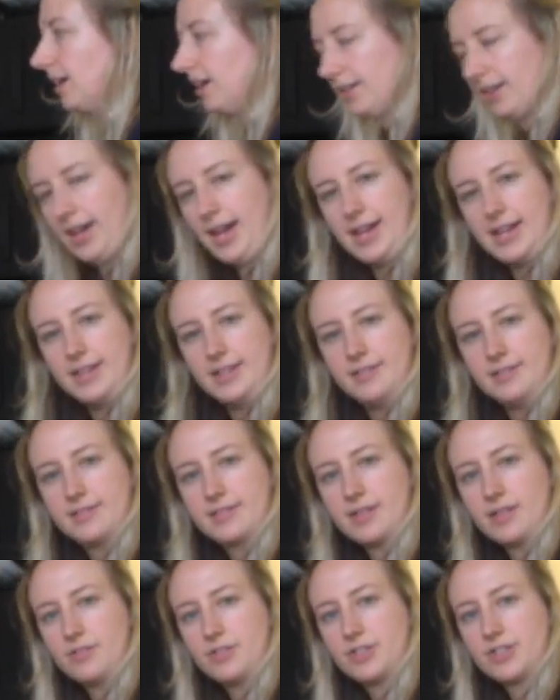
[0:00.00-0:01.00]
Okay,
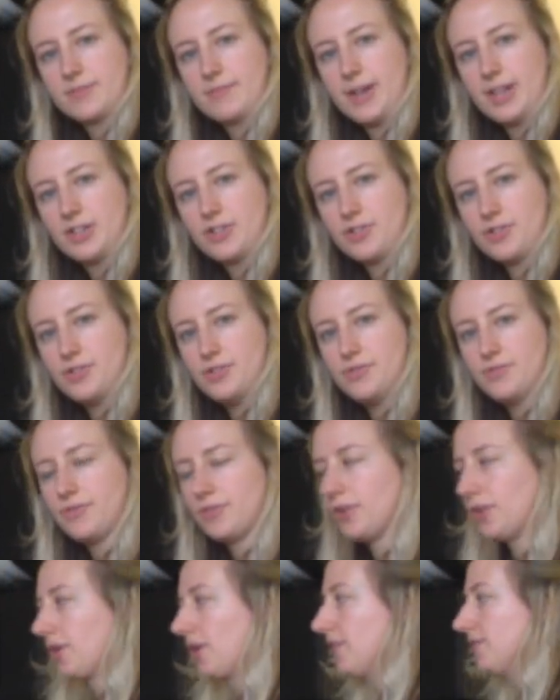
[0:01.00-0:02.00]
so just make sure
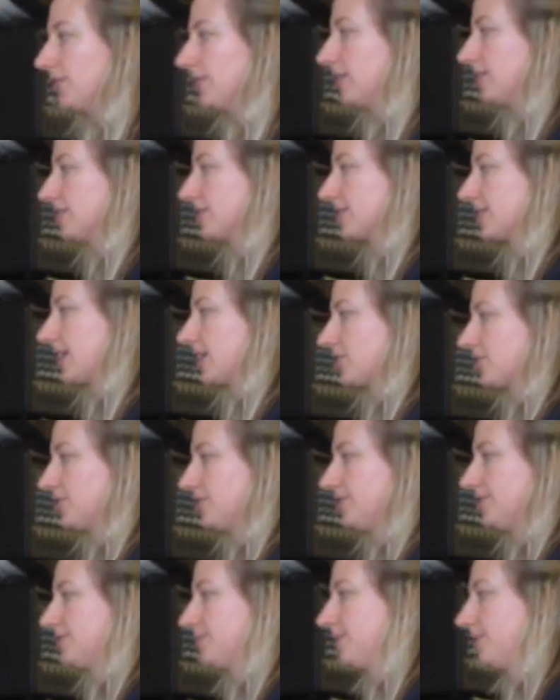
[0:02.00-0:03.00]
you've gone over those
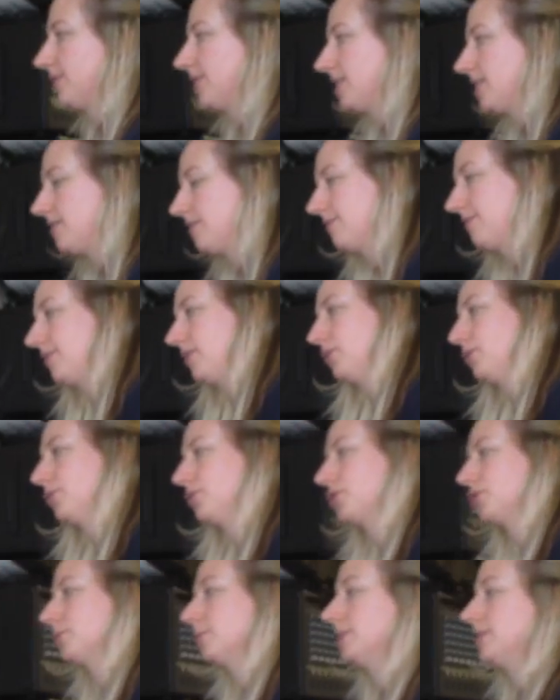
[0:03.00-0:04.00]
sections with the floor
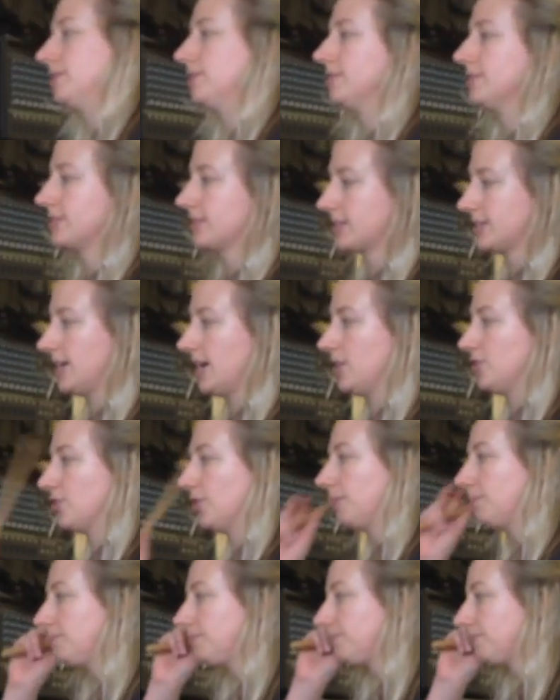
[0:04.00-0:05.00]
tom and snare
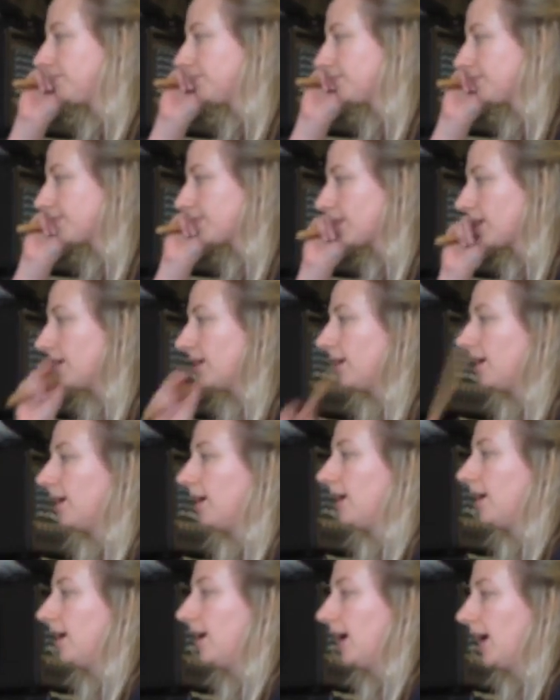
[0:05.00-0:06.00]
drum.
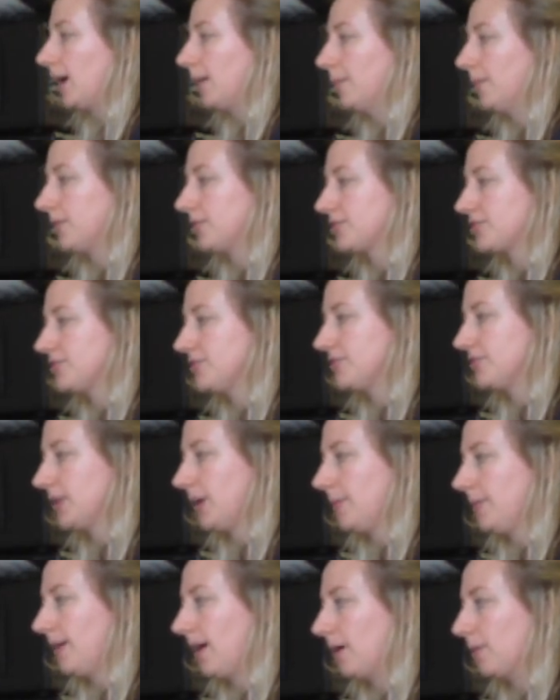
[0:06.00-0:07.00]
And once you've
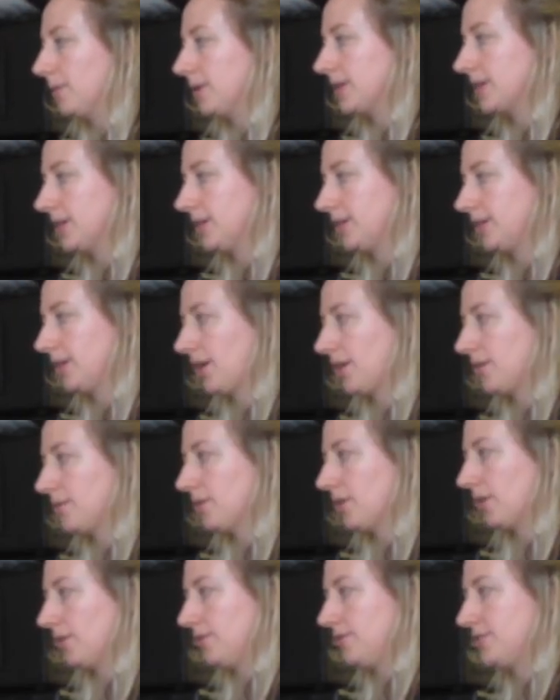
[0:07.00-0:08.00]
done that, we can go
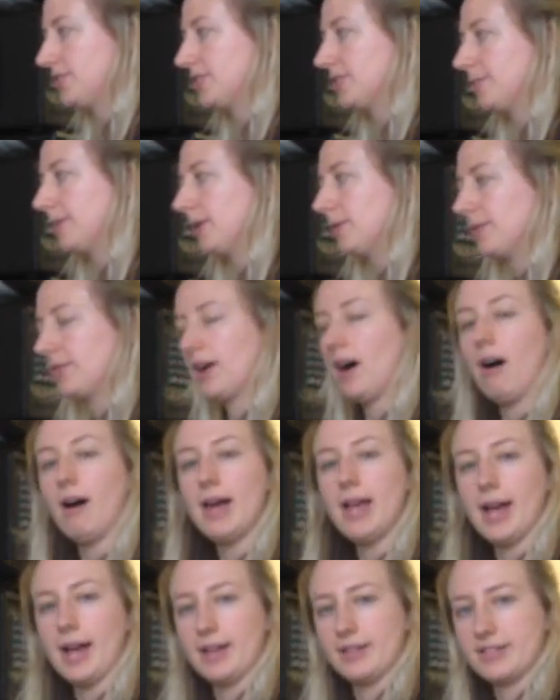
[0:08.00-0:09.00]
on to the bit with
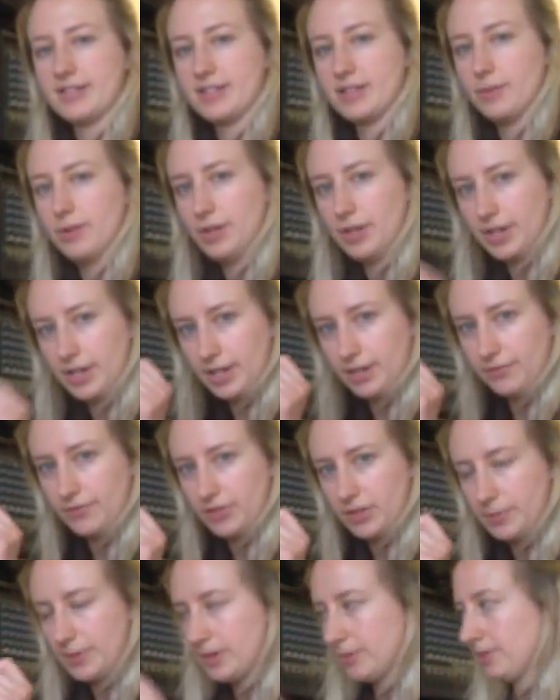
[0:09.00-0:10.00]
hi-hats. So we're looking
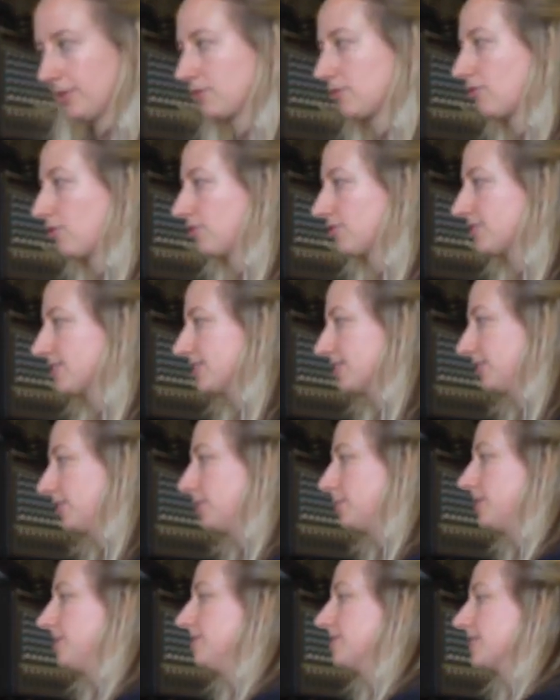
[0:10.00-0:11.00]
for the bit with crosses on
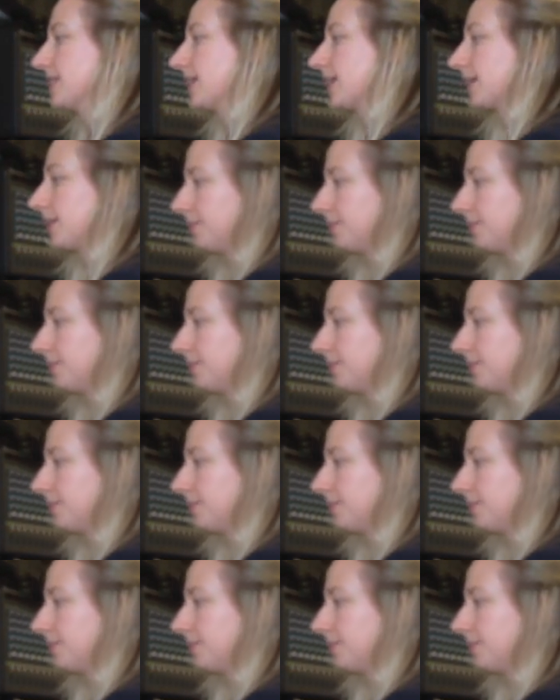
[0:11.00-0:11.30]
the music.